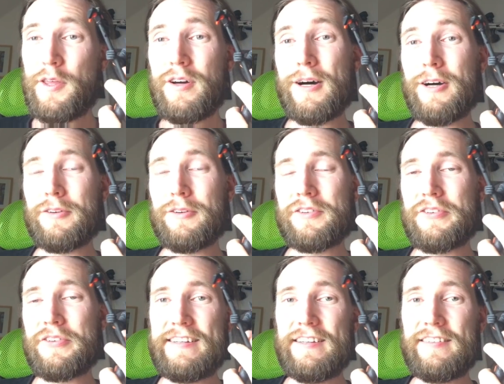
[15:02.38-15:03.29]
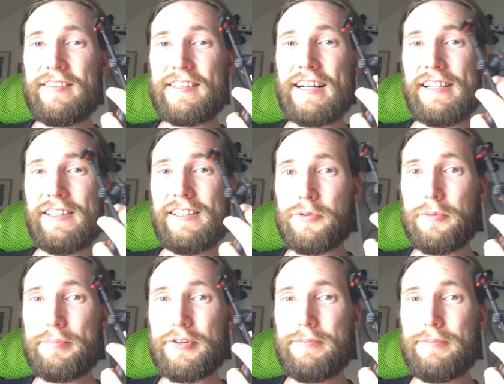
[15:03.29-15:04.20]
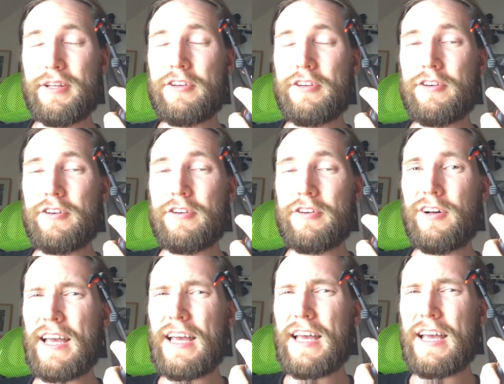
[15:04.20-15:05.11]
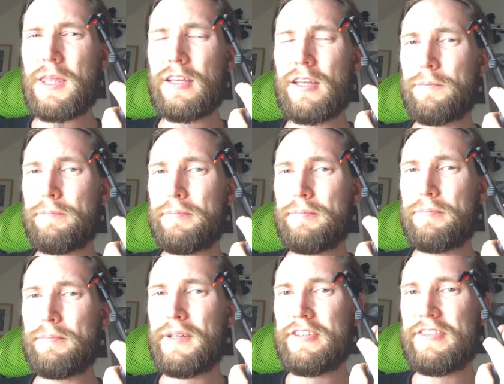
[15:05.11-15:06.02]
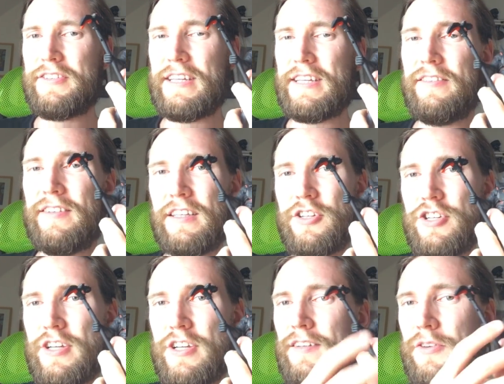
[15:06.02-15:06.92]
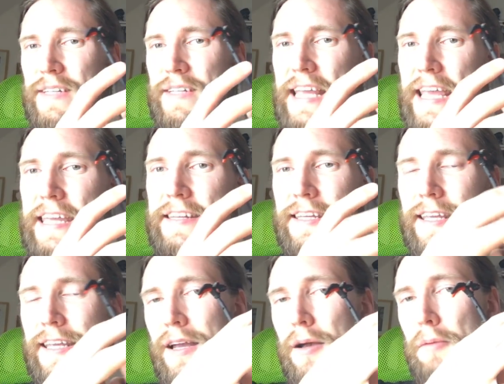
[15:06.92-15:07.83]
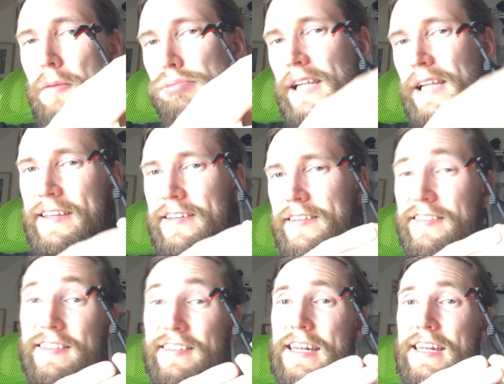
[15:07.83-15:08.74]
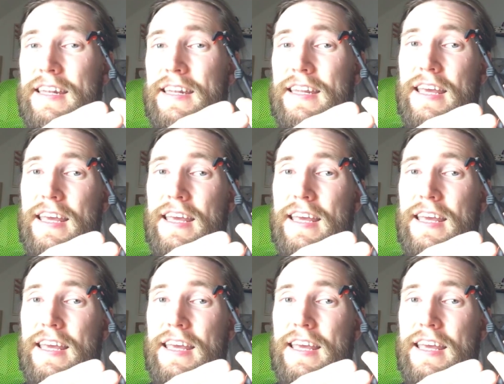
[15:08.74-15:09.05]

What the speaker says: about creating Skull Trooper because I think it would be pretty easy just creating a black skin